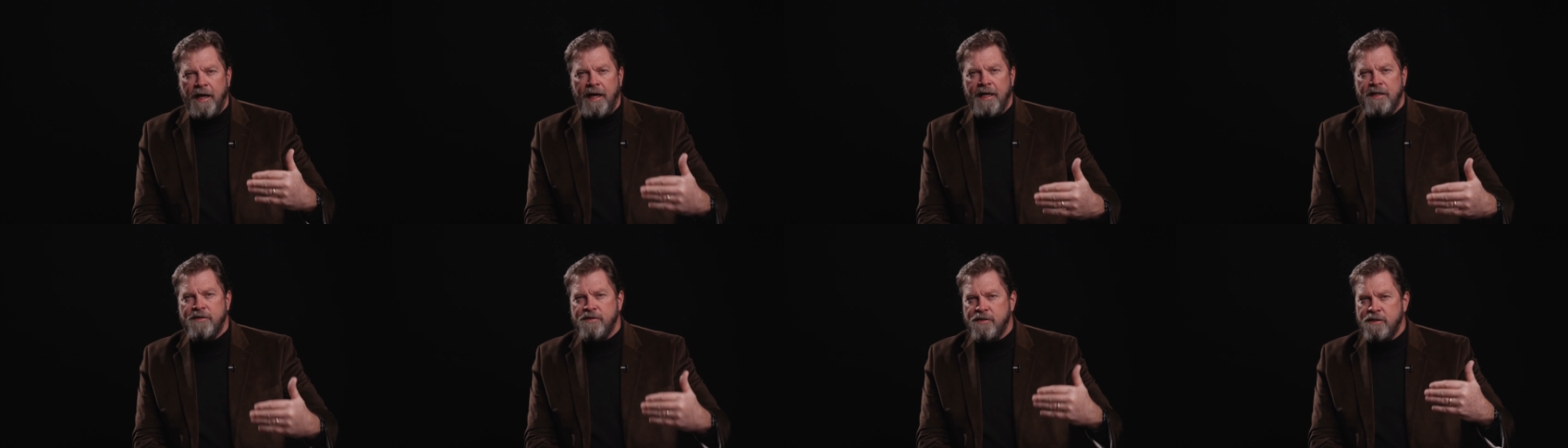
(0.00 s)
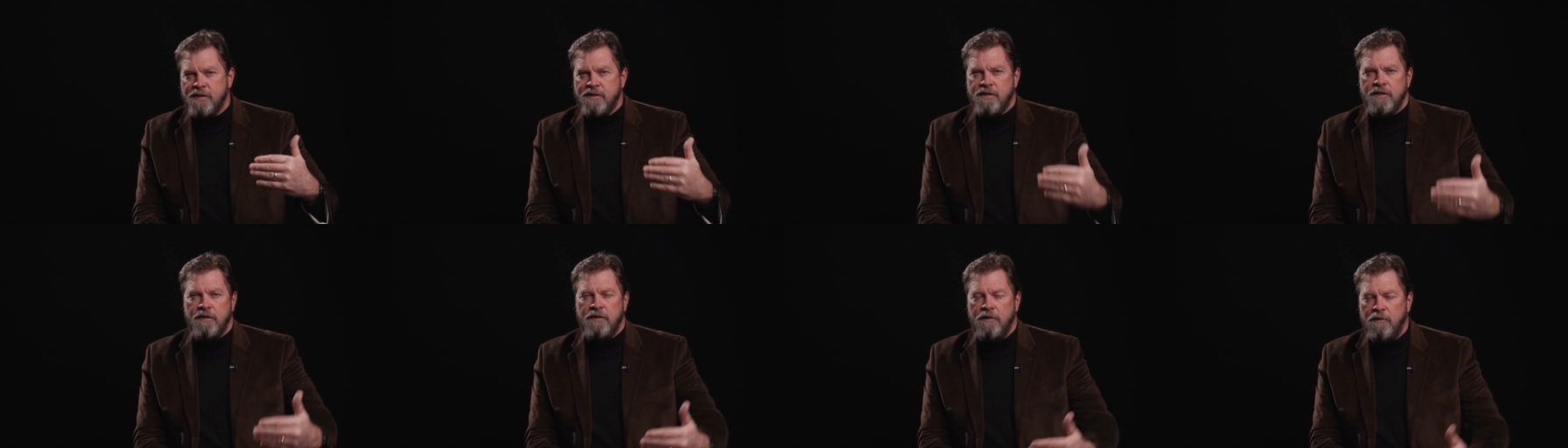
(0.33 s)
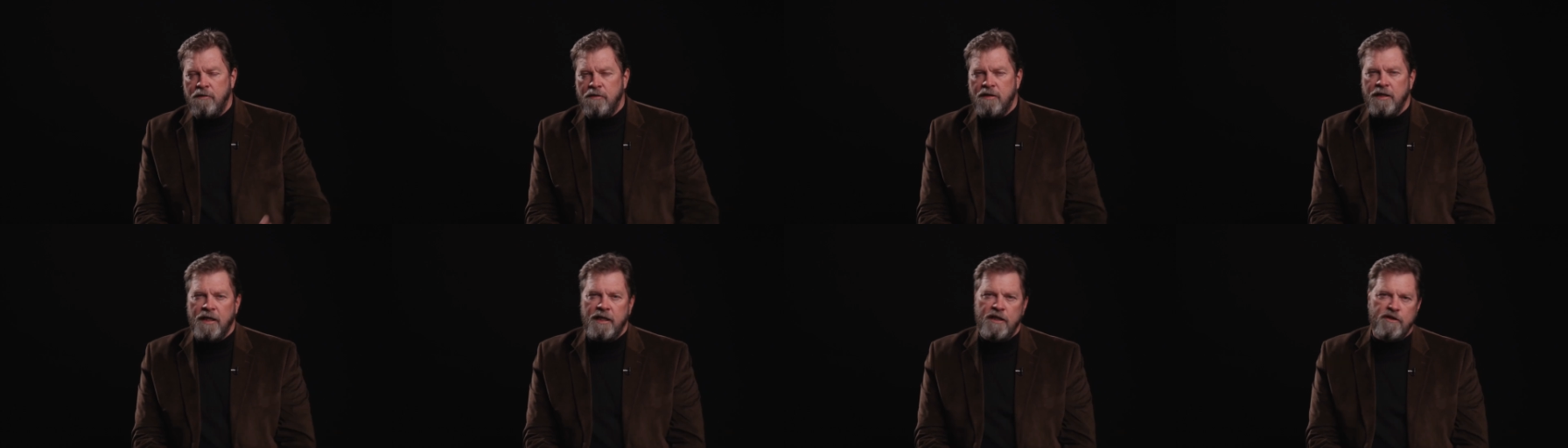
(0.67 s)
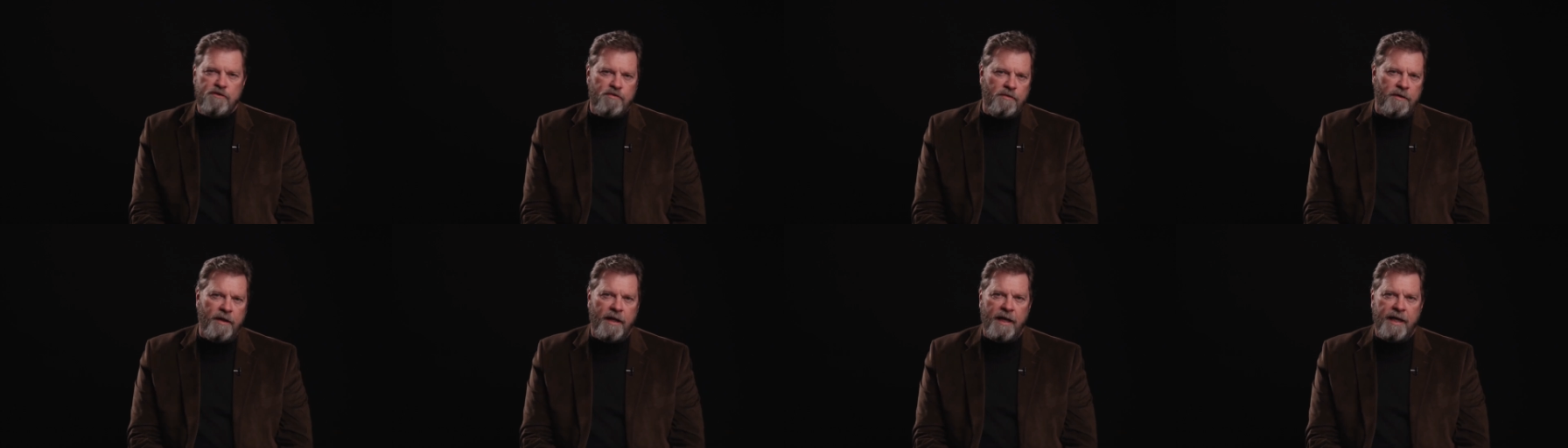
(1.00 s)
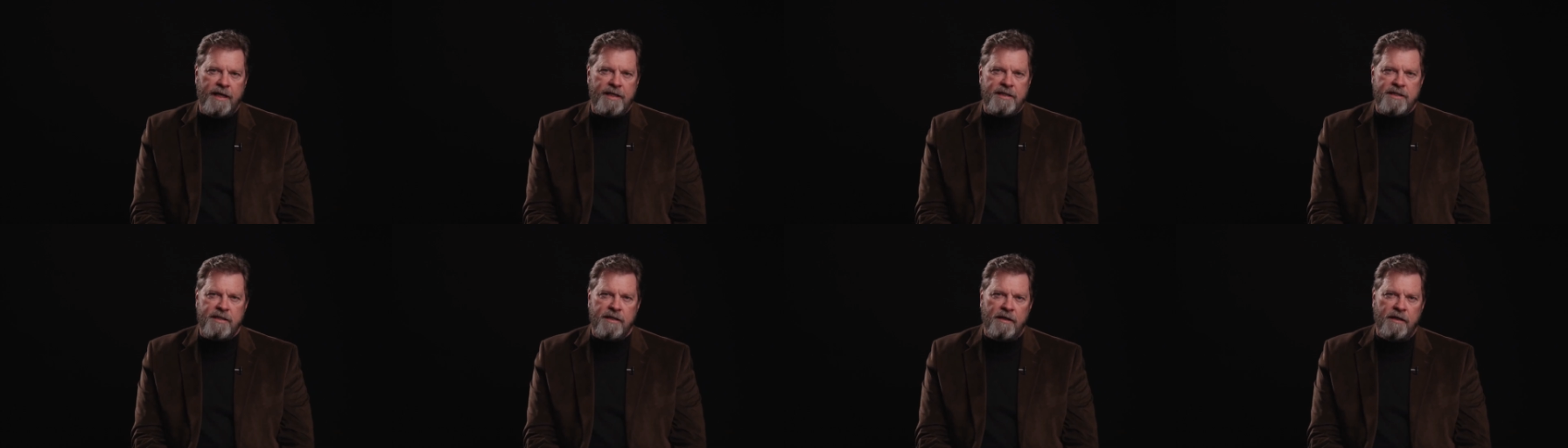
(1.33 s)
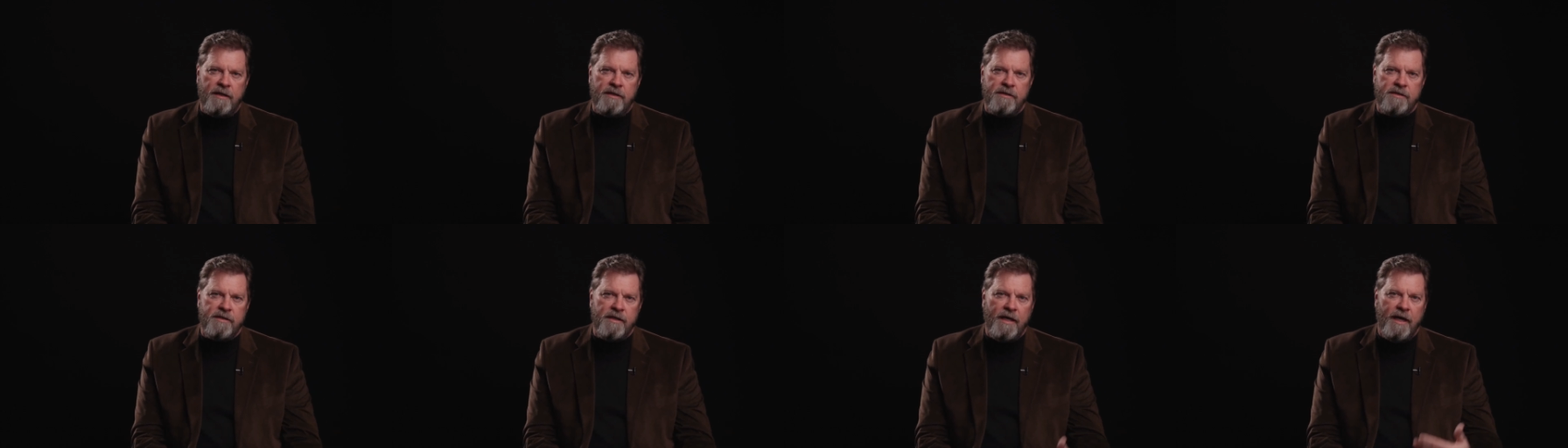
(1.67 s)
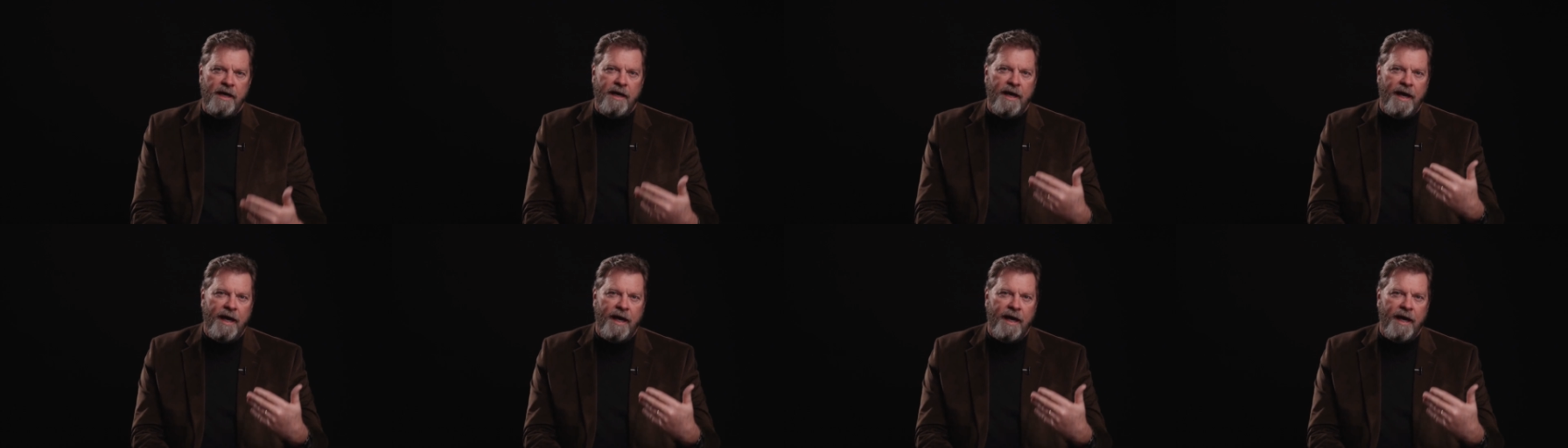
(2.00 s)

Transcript: asks us to do things with excellence.